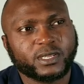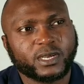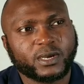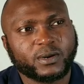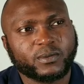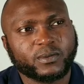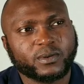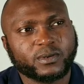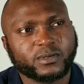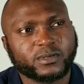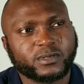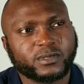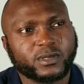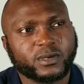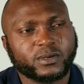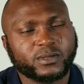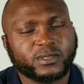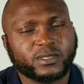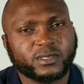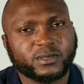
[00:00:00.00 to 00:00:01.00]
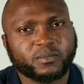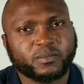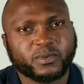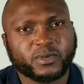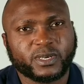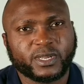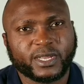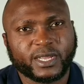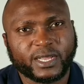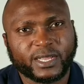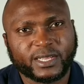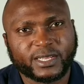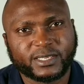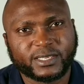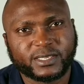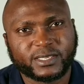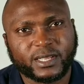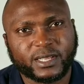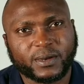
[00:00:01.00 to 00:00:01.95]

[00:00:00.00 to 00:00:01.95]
I was so depressed,